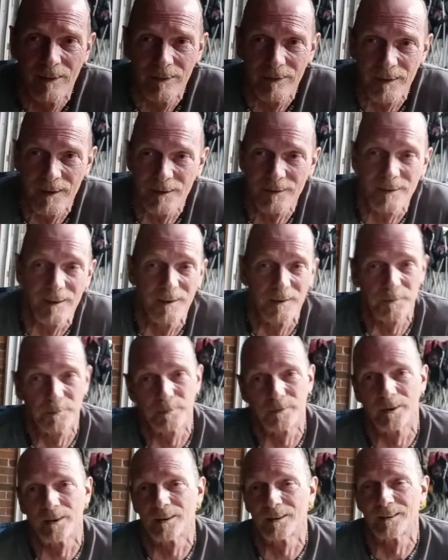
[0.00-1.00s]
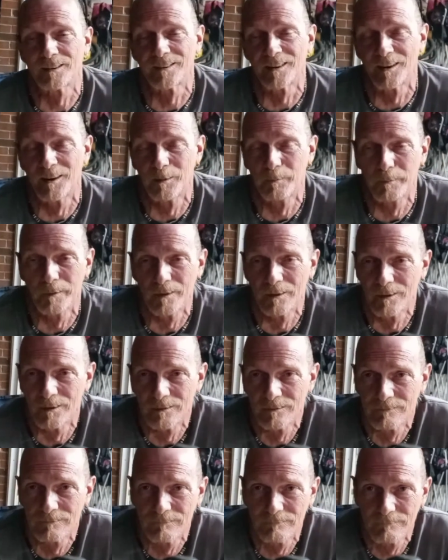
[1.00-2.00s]
thanks, guys, for taking the time to,
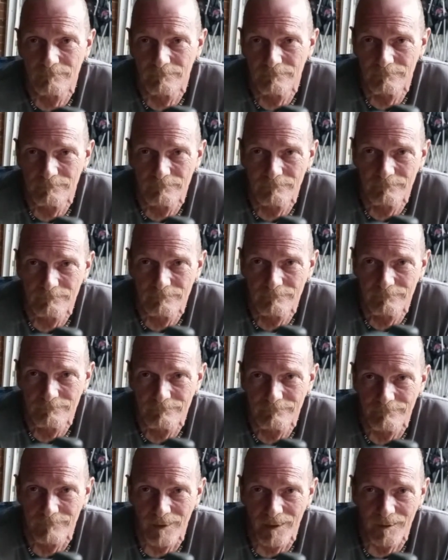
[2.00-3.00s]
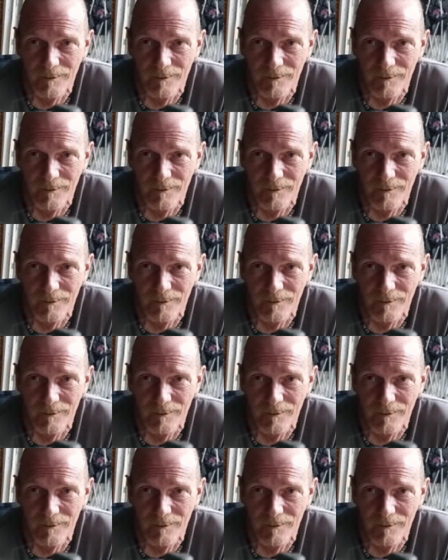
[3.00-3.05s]
I